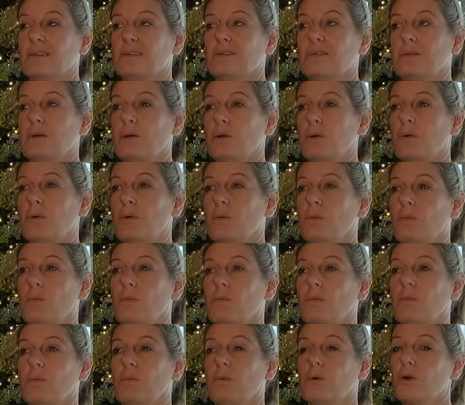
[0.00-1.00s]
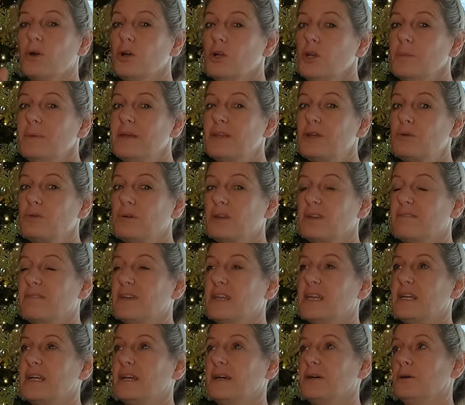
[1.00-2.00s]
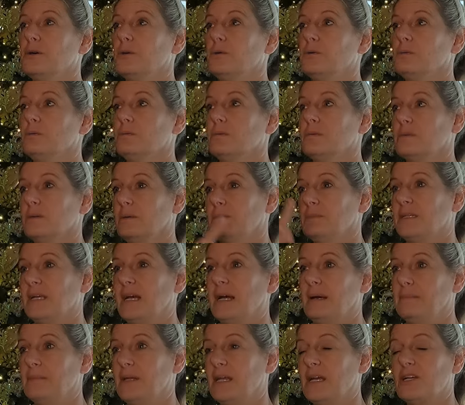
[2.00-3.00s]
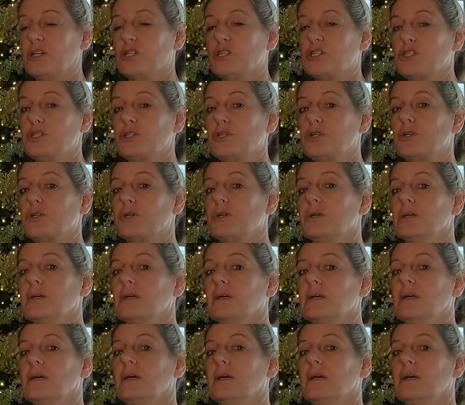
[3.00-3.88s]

So we're gonna be doing a video sometime next year.